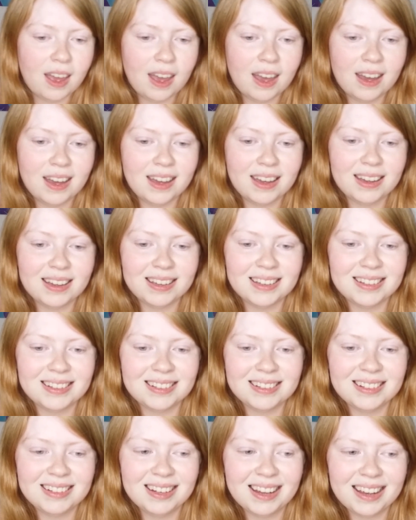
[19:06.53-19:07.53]

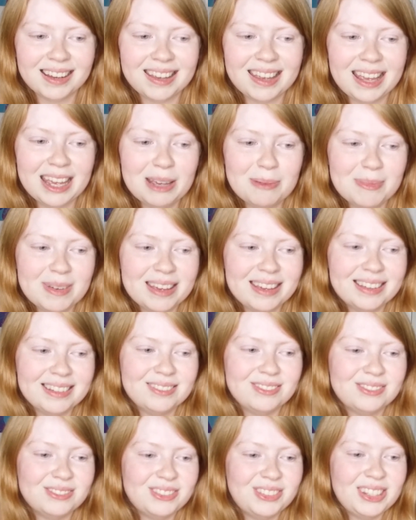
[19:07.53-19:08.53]
And I came
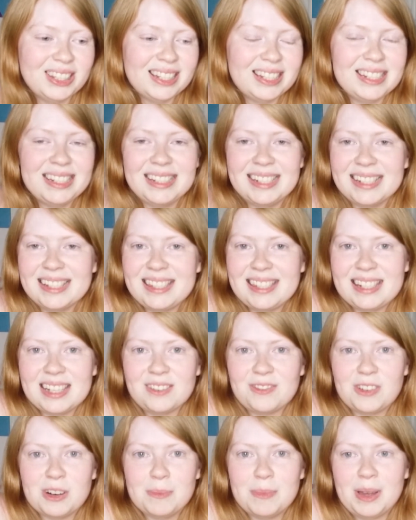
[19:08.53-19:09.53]
in feeling
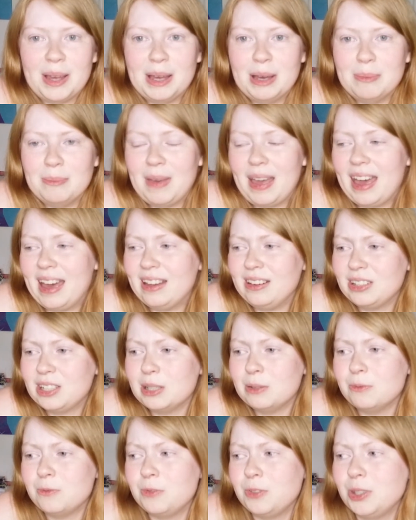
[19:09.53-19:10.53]
distant from him and
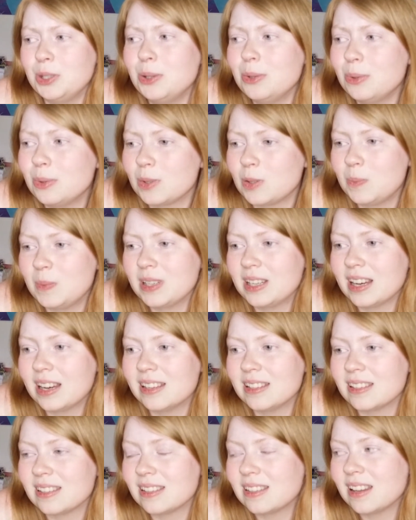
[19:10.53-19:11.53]
confused
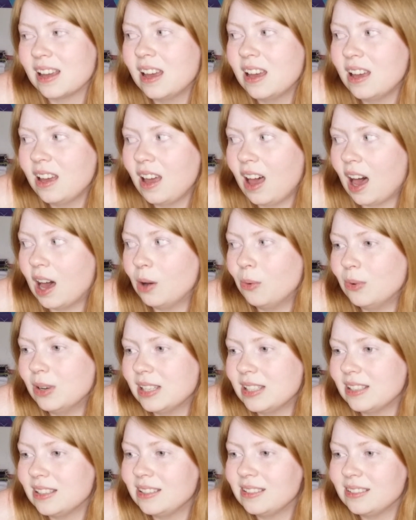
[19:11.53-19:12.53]
because I
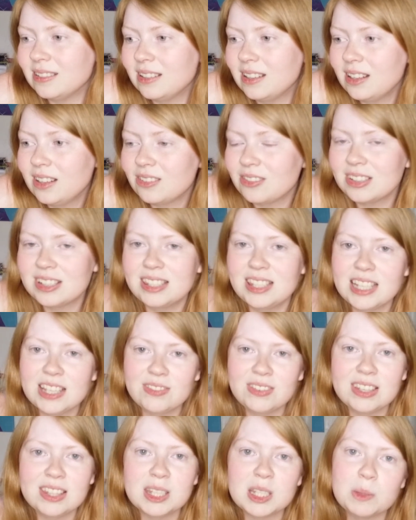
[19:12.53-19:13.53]
wasn't
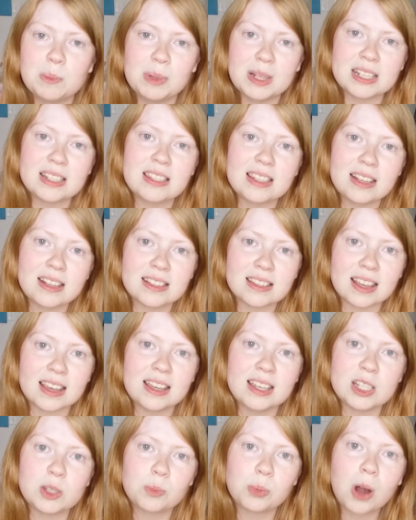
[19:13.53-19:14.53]
receiving these blessings
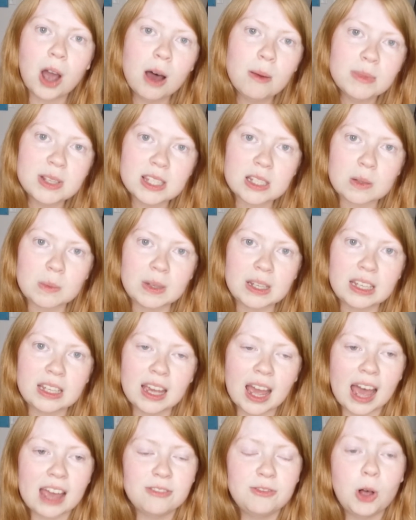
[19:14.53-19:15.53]
that he's promised
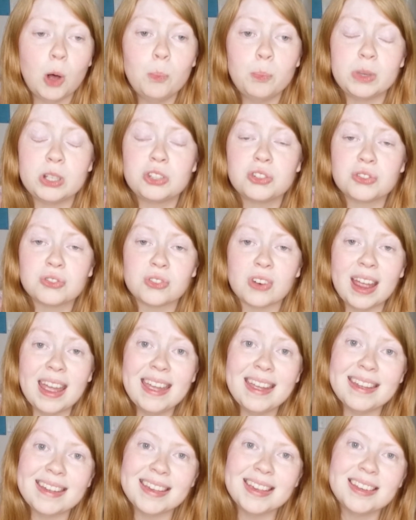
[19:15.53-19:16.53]
me. I felt
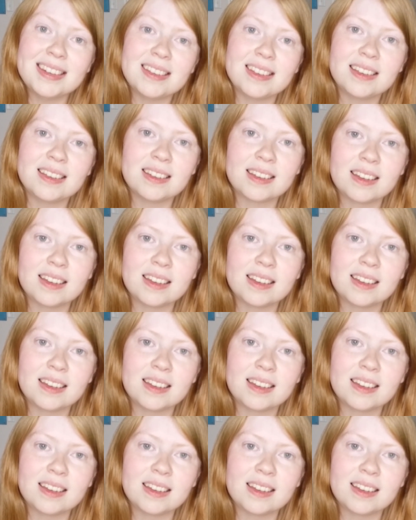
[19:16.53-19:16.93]
betrayed.